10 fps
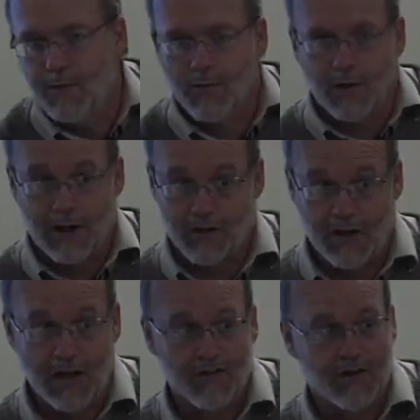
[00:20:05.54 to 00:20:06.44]
for an
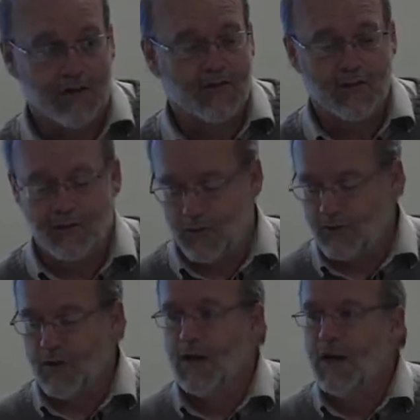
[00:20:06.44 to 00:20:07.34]
educational
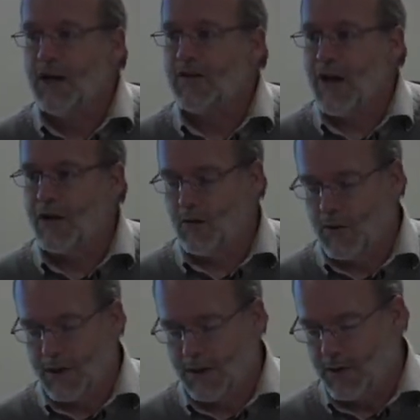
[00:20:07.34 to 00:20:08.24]
institution is how you
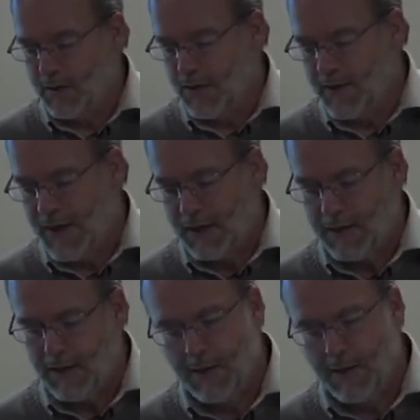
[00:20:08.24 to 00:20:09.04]
want to integrate that